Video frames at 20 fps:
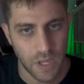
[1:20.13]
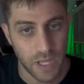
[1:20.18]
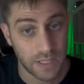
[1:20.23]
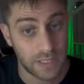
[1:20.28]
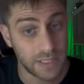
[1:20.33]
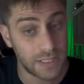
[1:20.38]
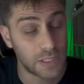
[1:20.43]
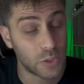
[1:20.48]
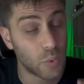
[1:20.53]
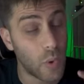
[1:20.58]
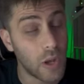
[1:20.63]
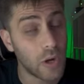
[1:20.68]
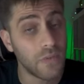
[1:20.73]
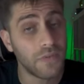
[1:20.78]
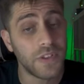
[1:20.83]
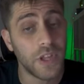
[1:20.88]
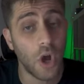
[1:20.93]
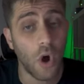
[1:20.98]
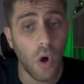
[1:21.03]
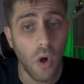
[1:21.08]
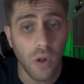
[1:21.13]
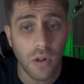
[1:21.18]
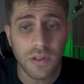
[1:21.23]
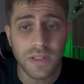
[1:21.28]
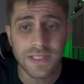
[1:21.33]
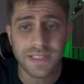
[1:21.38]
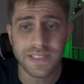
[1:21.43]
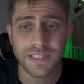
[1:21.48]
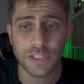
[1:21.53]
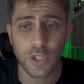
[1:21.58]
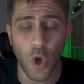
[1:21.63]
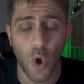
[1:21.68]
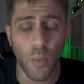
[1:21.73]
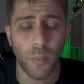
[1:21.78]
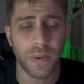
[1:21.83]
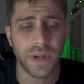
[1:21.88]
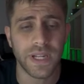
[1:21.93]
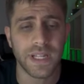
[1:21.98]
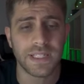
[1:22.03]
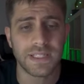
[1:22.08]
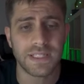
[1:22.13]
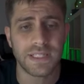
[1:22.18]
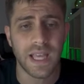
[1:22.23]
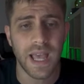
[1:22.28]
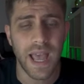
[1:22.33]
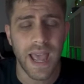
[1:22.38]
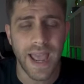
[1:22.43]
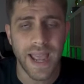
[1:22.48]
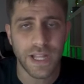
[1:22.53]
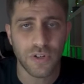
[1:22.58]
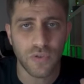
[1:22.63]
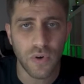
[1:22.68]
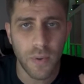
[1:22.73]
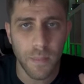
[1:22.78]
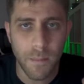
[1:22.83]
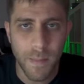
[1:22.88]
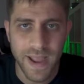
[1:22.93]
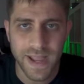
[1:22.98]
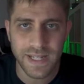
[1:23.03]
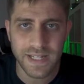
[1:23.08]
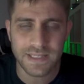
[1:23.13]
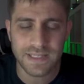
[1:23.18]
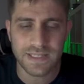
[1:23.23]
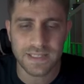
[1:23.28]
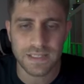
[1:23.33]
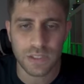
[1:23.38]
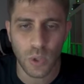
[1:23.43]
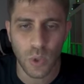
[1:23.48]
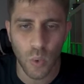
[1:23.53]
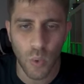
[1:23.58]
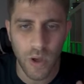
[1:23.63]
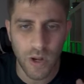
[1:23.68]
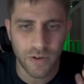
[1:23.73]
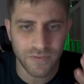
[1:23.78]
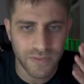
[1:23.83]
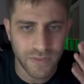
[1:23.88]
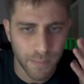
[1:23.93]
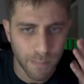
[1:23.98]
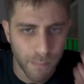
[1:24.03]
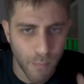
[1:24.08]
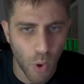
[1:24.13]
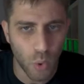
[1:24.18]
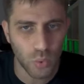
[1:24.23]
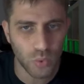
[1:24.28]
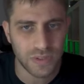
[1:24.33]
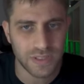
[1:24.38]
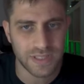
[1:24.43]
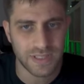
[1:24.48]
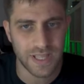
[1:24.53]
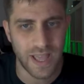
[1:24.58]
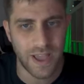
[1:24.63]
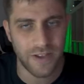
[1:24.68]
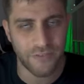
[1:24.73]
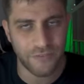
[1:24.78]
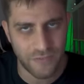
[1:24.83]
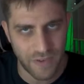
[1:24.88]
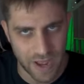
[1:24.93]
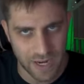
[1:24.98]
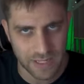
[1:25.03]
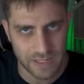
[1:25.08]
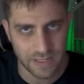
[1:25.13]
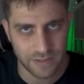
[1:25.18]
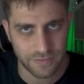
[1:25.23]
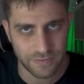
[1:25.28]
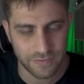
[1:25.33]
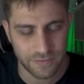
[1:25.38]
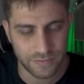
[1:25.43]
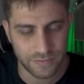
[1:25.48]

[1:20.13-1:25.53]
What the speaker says: This is one of the oldest openings and remains one of the most effective.